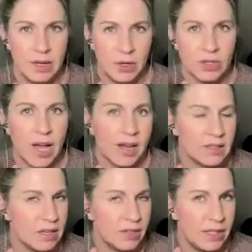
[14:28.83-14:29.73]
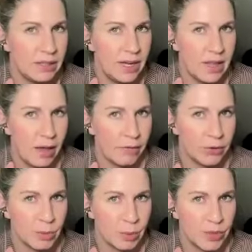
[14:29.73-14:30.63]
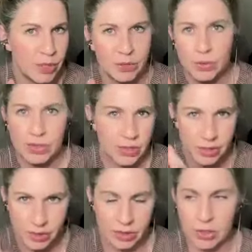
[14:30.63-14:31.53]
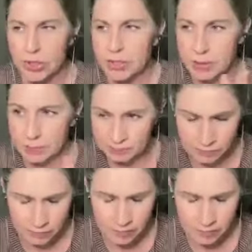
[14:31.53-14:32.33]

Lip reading: your size and everything like that for those protein sources and starches and